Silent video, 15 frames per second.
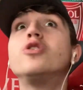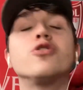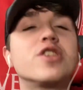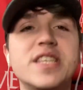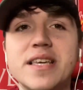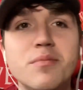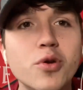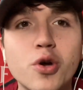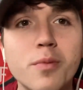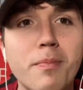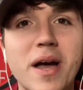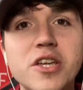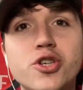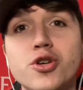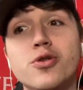other team who can
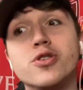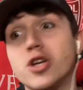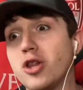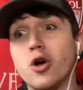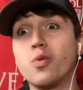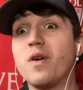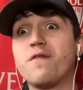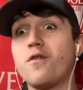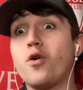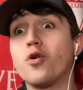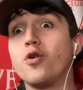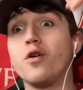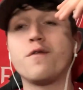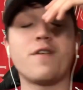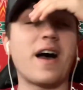buy Jude, along with four
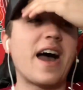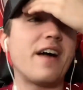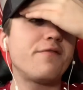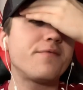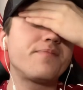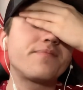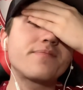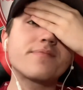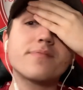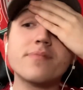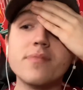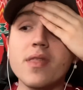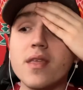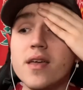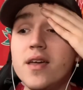or five,
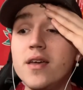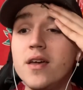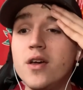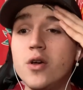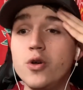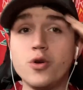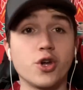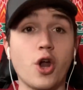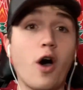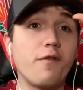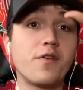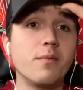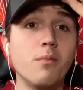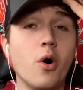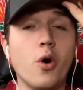who can
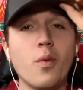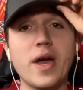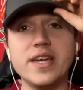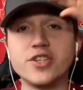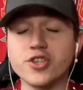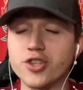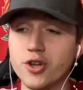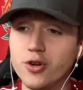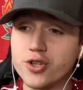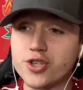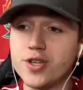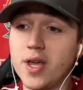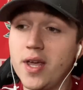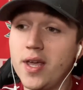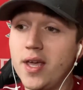offer him more wages than us.
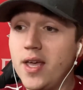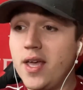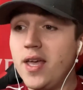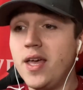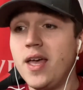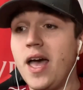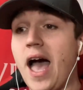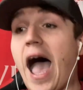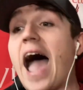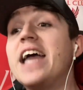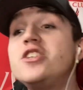I